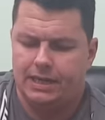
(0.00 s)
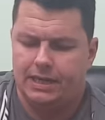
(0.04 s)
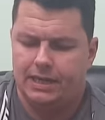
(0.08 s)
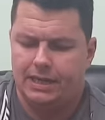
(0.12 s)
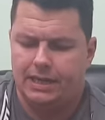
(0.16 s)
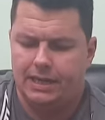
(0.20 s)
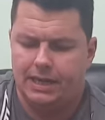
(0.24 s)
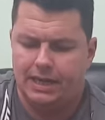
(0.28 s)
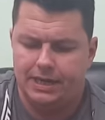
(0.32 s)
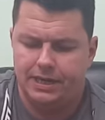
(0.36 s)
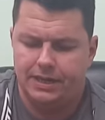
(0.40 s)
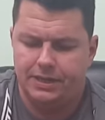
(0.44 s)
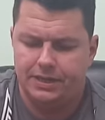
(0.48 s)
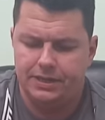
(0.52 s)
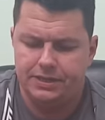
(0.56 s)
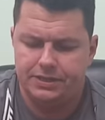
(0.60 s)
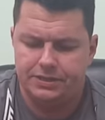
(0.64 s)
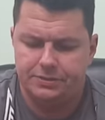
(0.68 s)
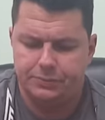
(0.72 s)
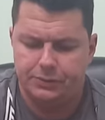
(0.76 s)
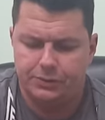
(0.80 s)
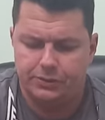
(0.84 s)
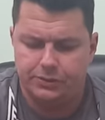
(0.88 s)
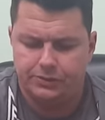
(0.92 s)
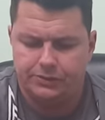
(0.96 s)
And
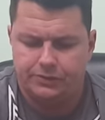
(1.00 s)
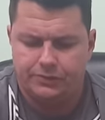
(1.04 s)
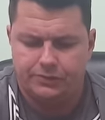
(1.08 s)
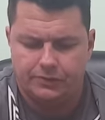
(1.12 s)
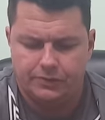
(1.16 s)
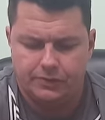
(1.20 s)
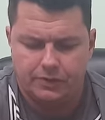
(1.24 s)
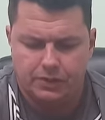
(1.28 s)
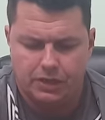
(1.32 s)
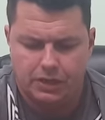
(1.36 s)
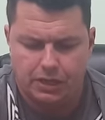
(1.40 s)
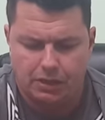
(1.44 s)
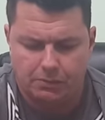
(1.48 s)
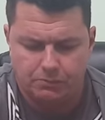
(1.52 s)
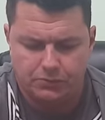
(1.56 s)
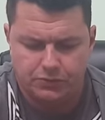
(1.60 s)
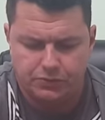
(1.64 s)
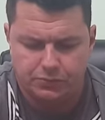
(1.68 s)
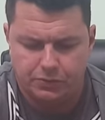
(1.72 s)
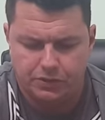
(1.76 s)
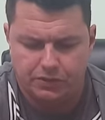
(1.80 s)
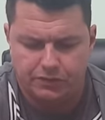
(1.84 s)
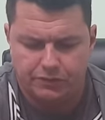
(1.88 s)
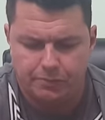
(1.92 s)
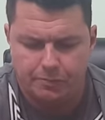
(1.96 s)
this one
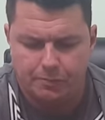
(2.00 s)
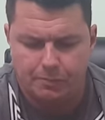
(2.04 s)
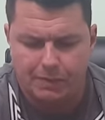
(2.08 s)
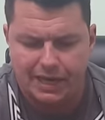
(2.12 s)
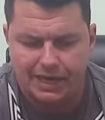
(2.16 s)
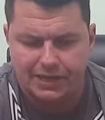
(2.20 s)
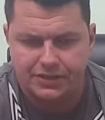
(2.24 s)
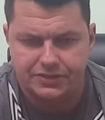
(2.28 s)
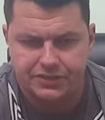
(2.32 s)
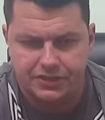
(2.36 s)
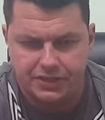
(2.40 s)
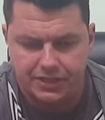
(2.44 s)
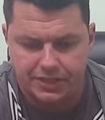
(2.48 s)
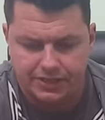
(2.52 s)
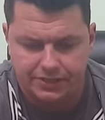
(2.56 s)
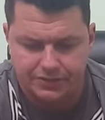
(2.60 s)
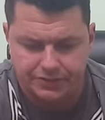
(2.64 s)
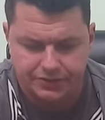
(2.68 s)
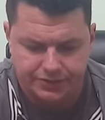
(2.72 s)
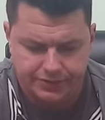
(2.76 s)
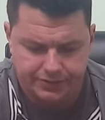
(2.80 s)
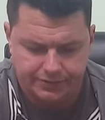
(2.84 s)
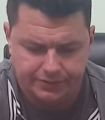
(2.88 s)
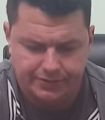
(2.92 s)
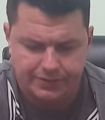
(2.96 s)
comes with
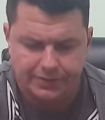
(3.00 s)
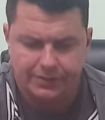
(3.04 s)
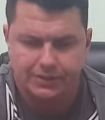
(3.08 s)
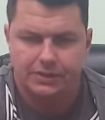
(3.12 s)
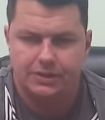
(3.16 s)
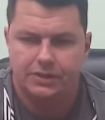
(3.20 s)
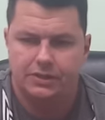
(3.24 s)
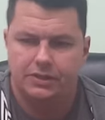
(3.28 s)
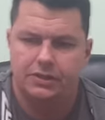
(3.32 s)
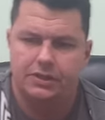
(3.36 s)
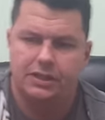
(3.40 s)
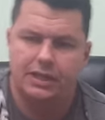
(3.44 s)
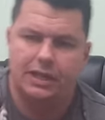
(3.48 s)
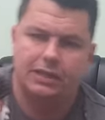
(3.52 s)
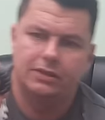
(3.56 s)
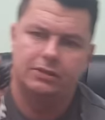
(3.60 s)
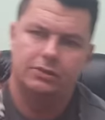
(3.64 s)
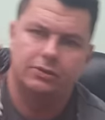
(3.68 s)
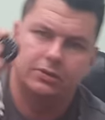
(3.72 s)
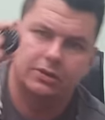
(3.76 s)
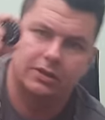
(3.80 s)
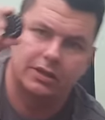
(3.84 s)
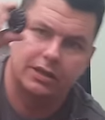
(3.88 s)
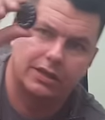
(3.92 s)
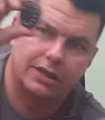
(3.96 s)
magazines that
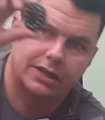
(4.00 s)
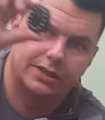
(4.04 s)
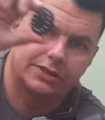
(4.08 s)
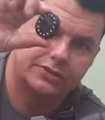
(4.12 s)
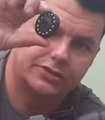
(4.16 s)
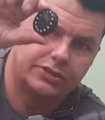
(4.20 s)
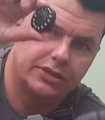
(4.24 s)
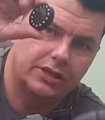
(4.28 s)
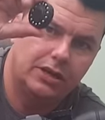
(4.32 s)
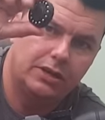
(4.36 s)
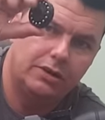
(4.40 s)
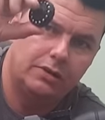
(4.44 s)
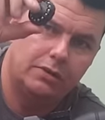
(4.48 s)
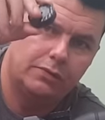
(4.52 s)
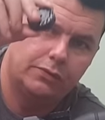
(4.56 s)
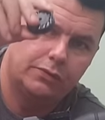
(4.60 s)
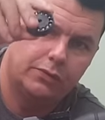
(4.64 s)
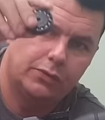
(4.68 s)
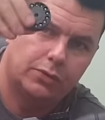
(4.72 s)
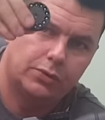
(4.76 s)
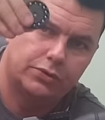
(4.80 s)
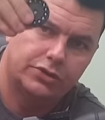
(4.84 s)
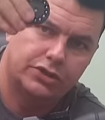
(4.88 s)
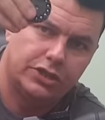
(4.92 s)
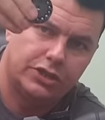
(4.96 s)
look like so,
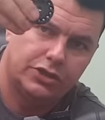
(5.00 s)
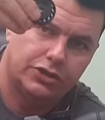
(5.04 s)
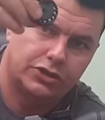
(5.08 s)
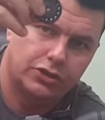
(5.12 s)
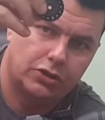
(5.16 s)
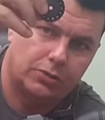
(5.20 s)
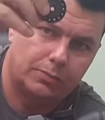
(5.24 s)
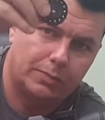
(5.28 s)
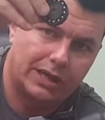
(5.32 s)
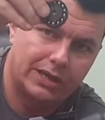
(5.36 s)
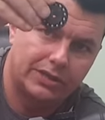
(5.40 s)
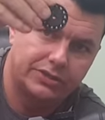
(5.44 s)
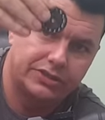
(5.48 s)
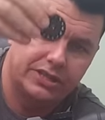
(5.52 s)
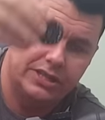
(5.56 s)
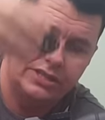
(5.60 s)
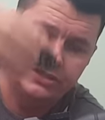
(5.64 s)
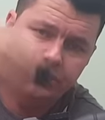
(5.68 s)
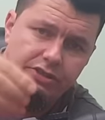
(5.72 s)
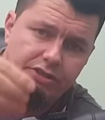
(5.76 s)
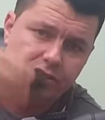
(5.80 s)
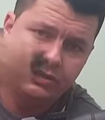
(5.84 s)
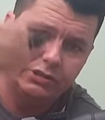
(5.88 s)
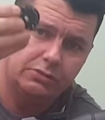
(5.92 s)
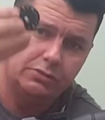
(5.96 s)
14-shot
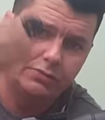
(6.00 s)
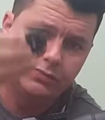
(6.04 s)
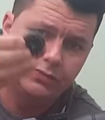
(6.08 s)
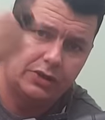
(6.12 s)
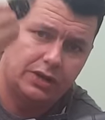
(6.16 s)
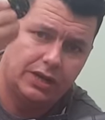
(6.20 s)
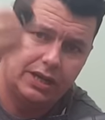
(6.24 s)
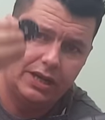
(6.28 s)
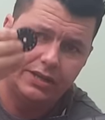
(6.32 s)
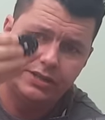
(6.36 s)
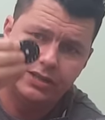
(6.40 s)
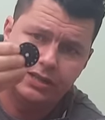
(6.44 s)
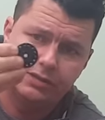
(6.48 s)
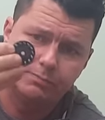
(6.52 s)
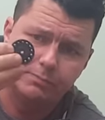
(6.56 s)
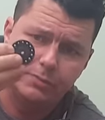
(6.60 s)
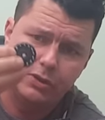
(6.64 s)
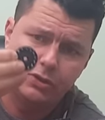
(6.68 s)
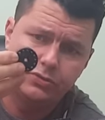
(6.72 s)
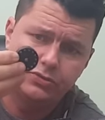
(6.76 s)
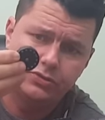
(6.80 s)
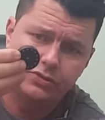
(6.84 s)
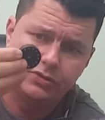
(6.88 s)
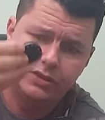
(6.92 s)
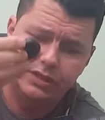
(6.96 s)
magazines, and you'll find that
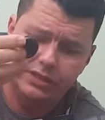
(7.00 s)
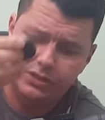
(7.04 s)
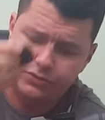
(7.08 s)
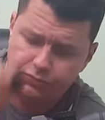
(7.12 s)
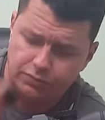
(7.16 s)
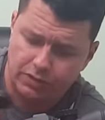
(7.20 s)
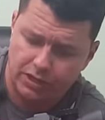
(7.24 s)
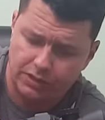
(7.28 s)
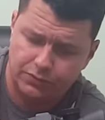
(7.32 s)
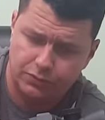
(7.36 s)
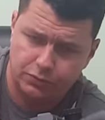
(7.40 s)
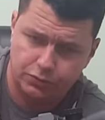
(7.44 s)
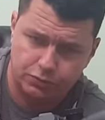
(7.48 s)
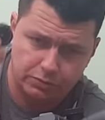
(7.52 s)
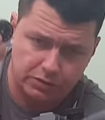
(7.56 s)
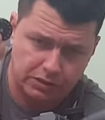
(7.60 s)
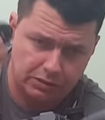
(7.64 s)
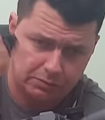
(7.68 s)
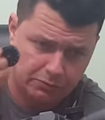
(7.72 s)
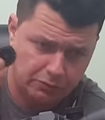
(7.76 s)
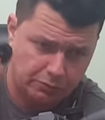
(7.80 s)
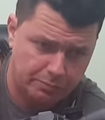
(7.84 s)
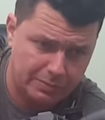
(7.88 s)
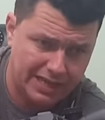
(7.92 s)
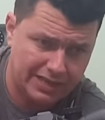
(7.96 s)
most of these rifles will
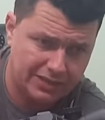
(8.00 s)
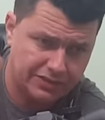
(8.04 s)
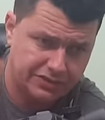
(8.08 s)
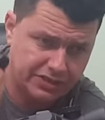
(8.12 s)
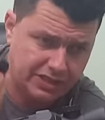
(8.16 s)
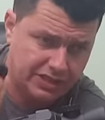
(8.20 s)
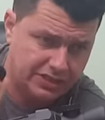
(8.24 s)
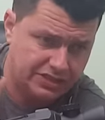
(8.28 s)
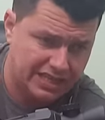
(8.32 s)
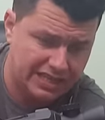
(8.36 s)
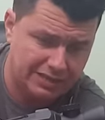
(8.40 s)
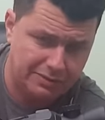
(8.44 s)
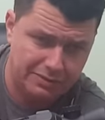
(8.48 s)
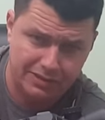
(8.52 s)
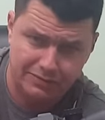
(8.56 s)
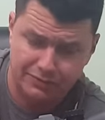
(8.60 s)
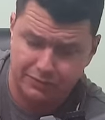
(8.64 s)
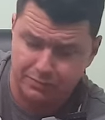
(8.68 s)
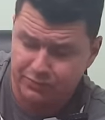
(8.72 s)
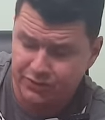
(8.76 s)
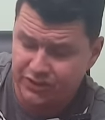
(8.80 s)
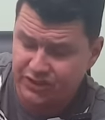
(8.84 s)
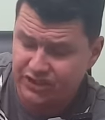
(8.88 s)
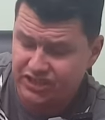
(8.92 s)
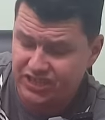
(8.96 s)
come with magazines anywhere
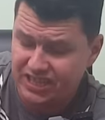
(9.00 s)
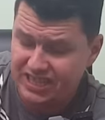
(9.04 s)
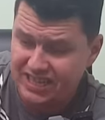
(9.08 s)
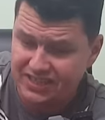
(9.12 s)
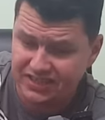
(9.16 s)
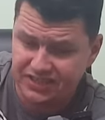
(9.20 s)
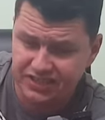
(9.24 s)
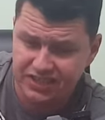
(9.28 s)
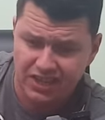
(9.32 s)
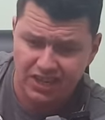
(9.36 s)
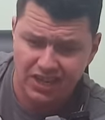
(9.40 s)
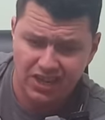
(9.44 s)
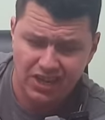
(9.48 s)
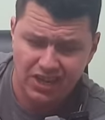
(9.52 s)
from 6